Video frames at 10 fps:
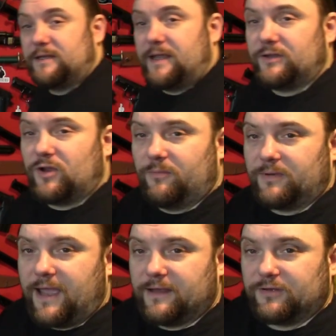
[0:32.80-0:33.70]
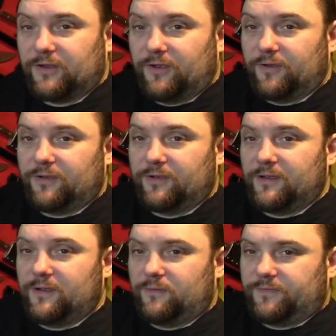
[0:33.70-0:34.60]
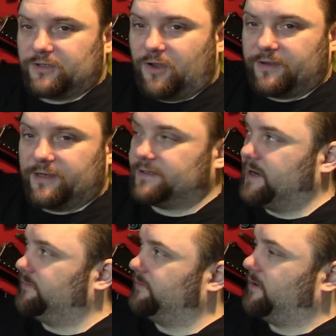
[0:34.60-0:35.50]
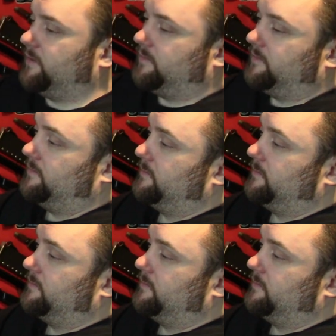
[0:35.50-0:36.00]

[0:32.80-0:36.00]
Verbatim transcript: is a Tomcat 2 with a stock extender on